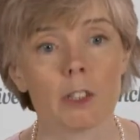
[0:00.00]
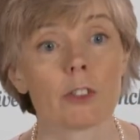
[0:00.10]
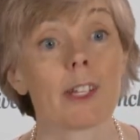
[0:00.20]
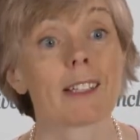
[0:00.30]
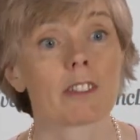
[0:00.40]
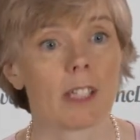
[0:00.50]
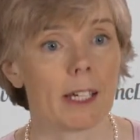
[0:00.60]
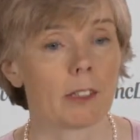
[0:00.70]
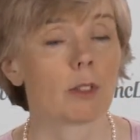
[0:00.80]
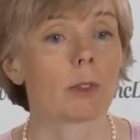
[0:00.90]
So that's
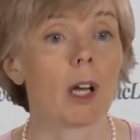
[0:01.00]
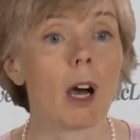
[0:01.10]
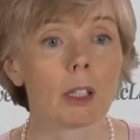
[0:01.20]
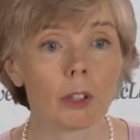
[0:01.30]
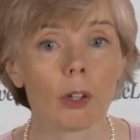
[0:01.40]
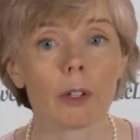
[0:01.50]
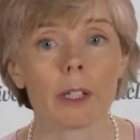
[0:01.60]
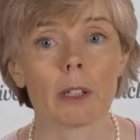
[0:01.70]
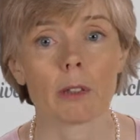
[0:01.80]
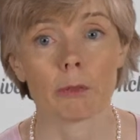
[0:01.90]
led to an
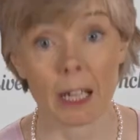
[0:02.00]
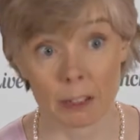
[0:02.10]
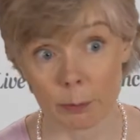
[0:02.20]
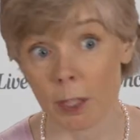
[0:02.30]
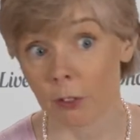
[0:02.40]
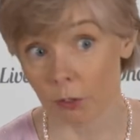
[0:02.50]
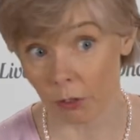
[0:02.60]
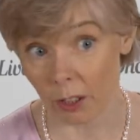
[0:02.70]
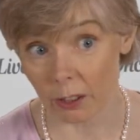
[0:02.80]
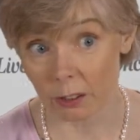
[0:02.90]
ongoing randomized
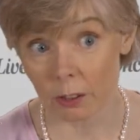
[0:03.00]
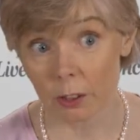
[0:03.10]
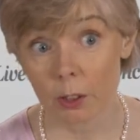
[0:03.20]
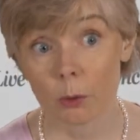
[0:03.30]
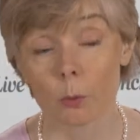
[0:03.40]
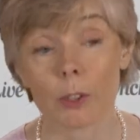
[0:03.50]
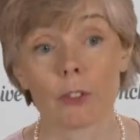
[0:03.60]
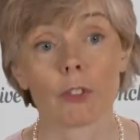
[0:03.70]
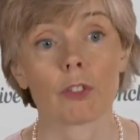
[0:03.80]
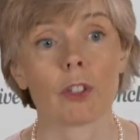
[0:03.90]
trial
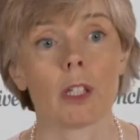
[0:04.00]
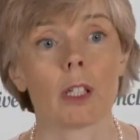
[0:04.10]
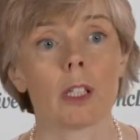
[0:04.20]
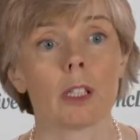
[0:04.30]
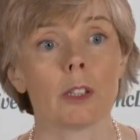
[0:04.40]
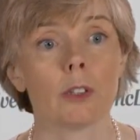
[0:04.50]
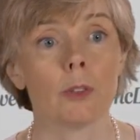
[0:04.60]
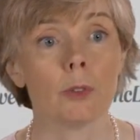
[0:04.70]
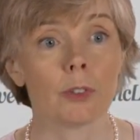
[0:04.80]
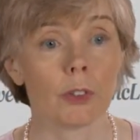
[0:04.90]
which uh,
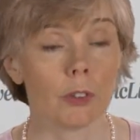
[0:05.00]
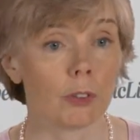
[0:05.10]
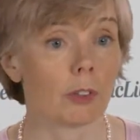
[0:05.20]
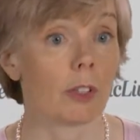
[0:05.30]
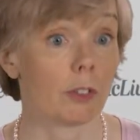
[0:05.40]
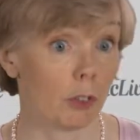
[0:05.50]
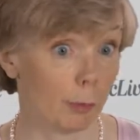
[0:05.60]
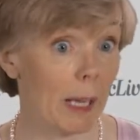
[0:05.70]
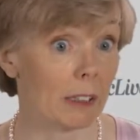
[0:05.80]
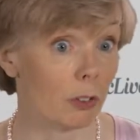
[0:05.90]
uses uh,
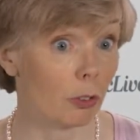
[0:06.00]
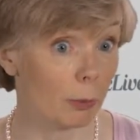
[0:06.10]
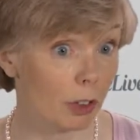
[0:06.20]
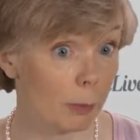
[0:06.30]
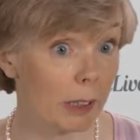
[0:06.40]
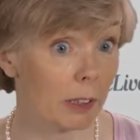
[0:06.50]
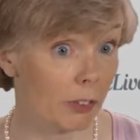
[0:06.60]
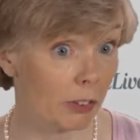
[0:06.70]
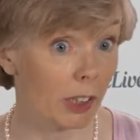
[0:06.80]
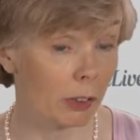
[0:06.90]
cisplatin and gemcitabine as
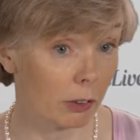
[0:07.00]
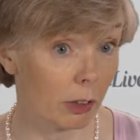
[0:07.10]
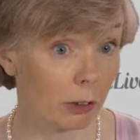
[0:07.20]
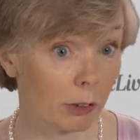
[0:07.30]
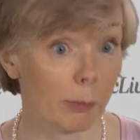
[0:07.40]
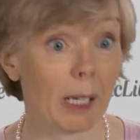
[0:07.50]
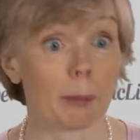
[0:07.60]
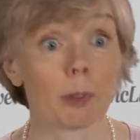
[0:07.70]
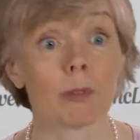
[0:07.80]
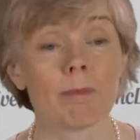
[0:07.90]
the cytotoxic
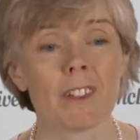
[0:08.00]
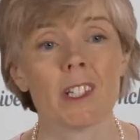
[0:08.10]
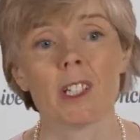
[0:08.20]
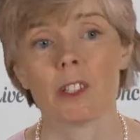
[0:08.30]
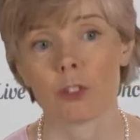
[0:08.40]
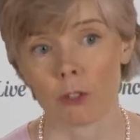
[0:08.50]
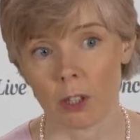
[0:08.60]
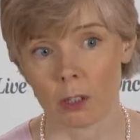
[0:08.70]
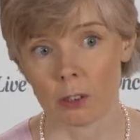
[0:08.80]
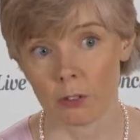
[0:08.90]
backbone. This
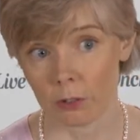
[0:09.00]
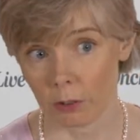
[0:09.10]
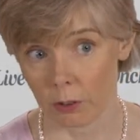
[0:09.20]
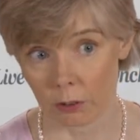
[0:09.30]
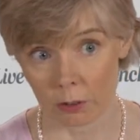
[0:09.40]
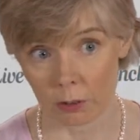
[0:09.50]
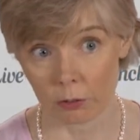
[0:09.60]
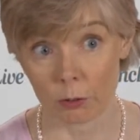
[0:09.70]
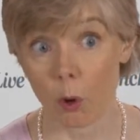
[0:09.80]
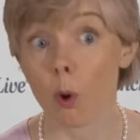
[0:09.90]
trial is, is
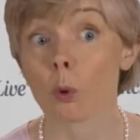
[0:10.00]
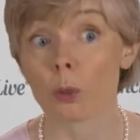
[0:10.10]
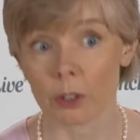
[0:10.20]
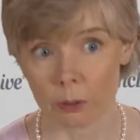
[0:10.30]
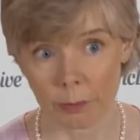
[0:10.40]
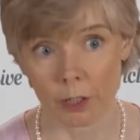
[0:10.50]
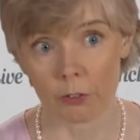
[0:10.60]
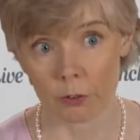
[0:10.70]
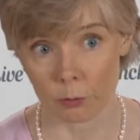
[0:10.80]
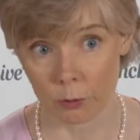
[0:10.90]
conducted only in
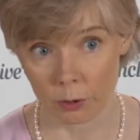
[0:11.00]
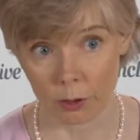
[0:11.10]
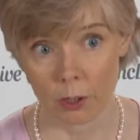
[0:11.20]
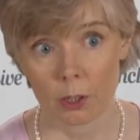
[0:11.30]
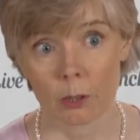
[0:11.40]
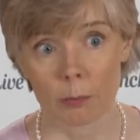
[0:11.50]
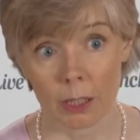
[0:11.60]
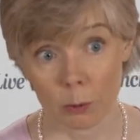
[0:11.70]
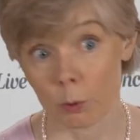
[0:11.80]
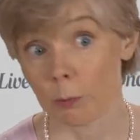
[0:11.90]
patients with
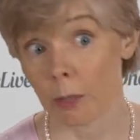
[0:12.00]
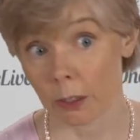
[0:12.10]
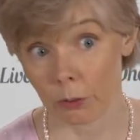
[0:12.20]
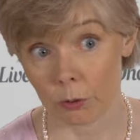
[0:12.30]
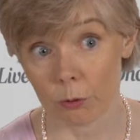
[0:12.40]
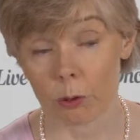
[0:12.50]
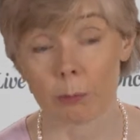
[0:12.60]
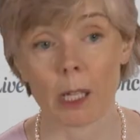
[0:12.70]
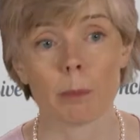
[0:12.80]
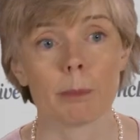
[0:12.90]
BRCA1, BRCA2, or
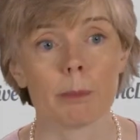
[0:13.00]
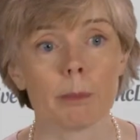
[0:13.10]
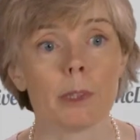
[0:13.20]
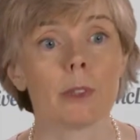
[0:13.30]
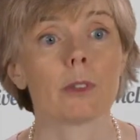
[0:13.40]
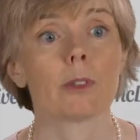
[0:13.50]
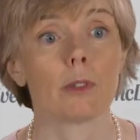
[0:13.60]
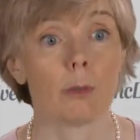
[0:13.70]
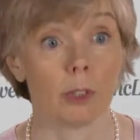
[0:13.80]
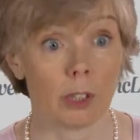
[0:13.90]
PALB
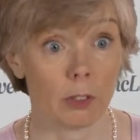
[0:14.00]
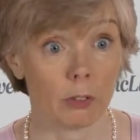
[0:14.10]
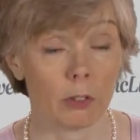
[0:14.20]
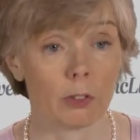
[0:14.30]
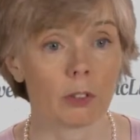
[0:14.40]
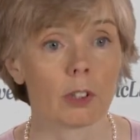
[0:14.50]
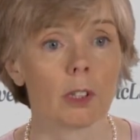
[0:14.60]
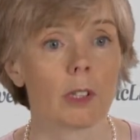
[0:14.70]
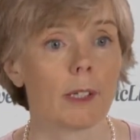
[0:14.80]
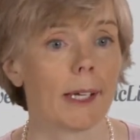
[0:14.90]
B2 mutations.
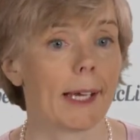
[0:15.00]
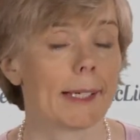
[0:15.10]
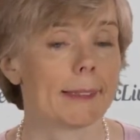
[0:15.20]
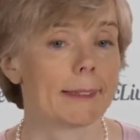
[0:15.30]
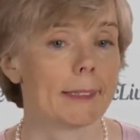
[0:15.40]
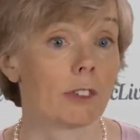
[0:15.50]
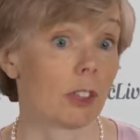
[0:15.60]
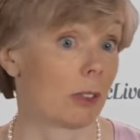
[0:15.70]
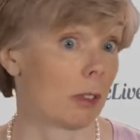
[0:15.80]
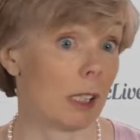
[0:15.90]
And it's a
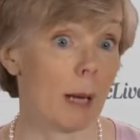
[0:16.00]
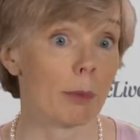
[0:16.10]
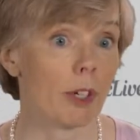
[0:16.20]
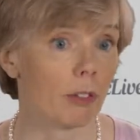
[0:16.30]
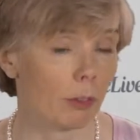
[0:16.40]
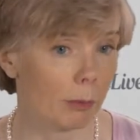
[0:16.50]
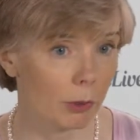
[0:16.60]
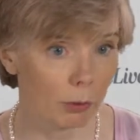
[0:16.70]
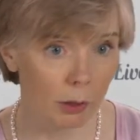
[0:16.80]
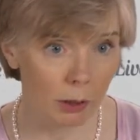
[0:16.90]
collaboration
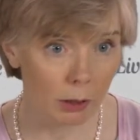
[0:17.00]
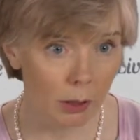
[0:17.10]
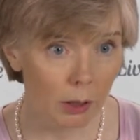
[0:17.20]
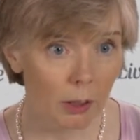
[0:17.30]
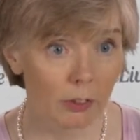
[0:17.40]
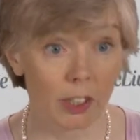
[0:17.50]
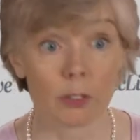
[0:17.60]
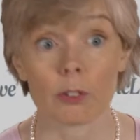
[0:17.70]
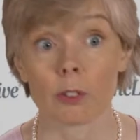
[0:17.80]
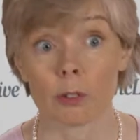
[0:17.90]
between
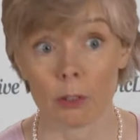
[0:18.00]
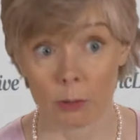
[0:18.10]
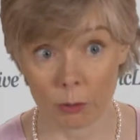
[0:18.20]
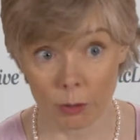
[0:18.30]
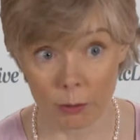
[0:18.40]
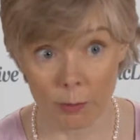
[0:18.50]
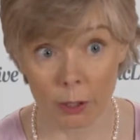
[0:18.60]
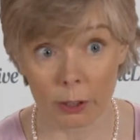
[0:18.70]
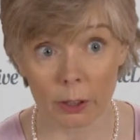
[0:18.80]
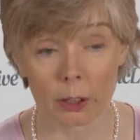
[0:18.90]
centers in, in North
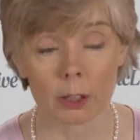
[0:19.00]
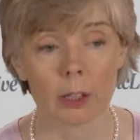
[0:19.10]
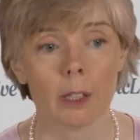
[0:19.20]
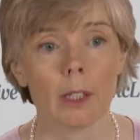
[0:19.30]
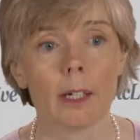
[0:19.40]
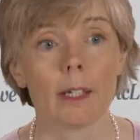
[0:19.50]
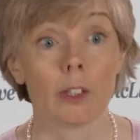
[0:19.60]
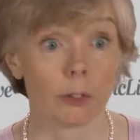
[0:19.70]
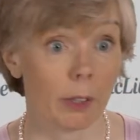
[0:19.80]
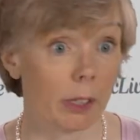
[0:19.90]
America,
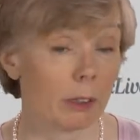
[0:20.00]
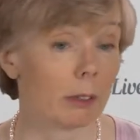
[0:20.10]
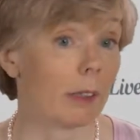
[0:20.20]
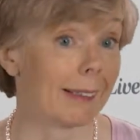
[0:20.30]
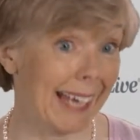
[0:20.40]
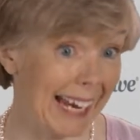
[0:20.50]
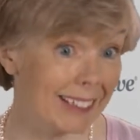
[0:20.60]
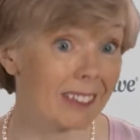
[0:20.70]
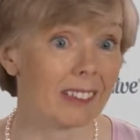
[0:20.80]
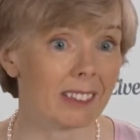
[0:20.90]
Israel, and
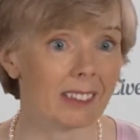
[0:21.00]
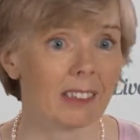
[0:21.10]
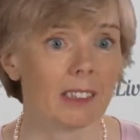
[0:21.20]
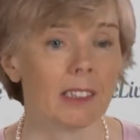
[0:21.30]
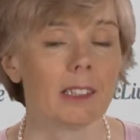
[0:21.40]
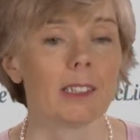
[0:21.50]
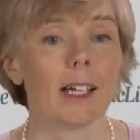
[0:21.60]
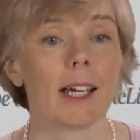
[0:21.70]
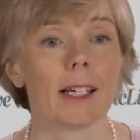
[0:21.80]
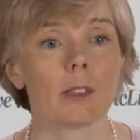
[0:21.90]
Canada.
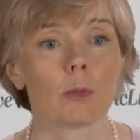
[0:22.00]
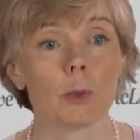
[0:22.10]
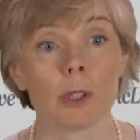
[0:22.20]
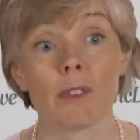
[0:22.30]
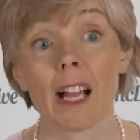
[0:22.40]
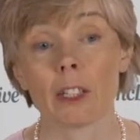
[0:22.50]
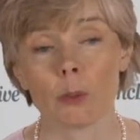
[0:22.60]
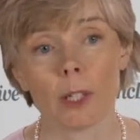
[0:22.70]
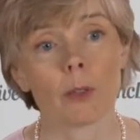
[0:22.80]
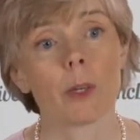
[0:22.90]
And we'll
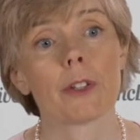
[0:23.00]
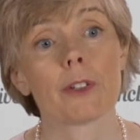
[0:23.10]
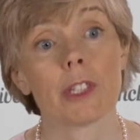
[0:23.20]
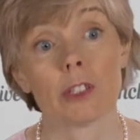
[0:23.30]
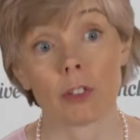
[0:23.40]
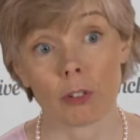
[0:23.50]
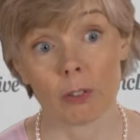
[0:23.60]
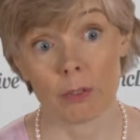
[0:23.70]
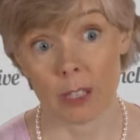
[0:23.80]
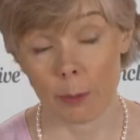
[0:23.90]
evaluate whether the addition
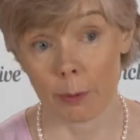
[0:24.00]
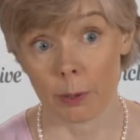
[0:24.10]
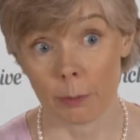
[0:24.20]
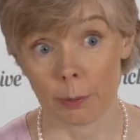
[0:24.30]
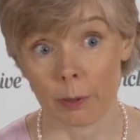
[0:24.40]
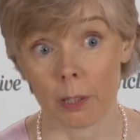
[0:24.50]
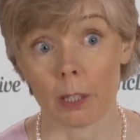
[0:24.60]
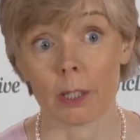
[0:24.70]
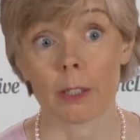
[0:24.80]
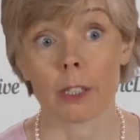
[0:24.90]
of veliparib uh,
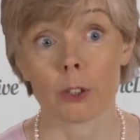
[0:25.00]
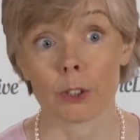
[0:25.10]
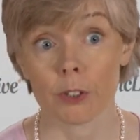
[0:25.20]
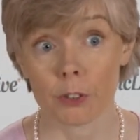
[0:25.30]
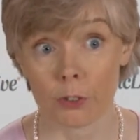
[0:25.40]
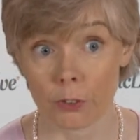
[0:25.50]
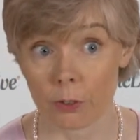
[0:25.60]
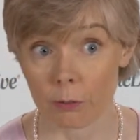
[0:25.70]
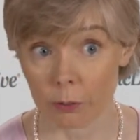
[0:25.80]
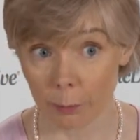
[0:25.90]
increases
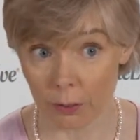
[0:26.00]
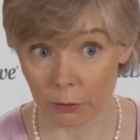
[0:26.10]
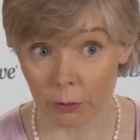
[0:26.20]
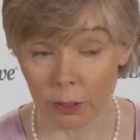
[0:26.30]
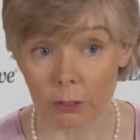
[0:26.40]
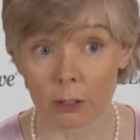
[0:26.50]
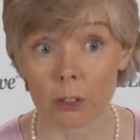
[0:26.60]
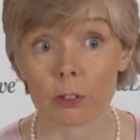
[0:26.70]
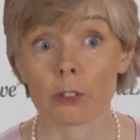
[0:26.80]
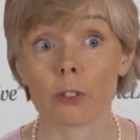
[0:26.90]
the response rate,
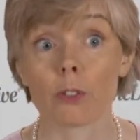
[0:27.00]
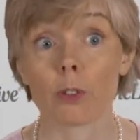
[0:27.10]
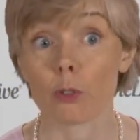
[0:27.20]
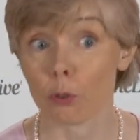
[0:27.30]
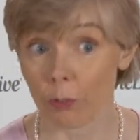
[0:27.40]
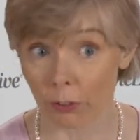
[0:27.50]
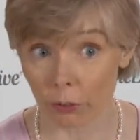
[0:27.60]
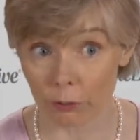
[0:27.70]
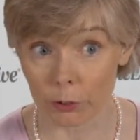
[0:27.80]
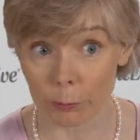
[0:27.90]
increases the
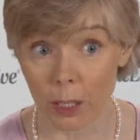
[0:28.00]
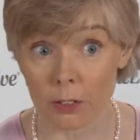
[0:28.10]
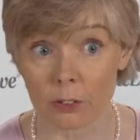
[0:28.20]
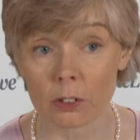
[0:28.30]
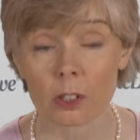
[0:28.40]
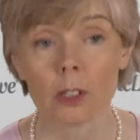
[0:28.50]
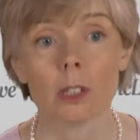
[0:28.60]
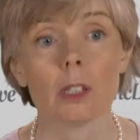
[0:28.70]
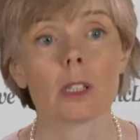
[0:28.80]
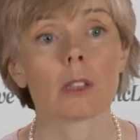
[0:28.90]
duration of response,
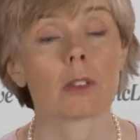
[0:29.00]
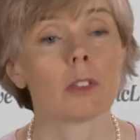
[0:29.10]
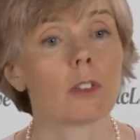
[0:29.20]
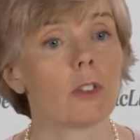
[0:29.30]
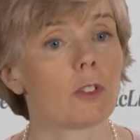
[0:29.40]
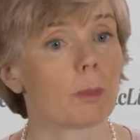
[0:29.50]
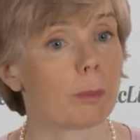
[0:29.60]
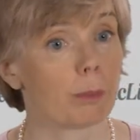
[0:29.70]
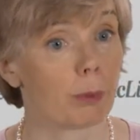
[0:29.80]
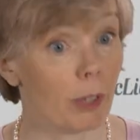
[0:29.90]
increases
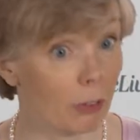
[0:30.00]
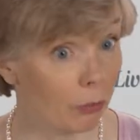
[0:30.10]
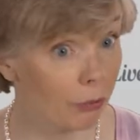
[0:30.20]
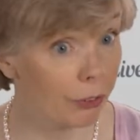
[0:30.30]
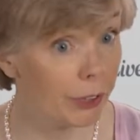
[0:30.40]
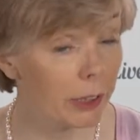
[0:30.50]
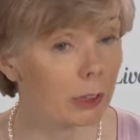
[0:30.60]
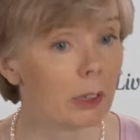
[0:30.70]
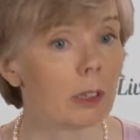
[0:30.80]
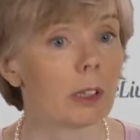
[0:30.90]
progression free,
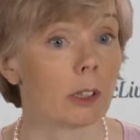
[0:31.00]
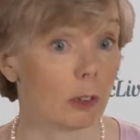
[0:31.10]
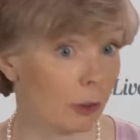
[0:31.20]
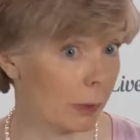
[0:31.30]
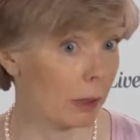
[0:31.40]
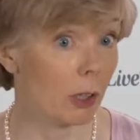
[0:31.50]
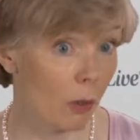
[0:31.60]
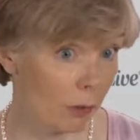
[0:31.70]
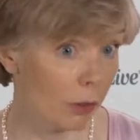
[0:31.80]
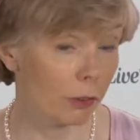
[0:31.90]
and ultimately
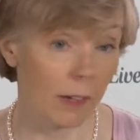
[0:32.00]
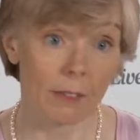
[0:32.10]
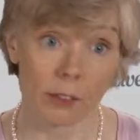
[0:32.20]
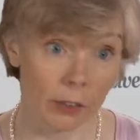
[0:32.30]
overall survival.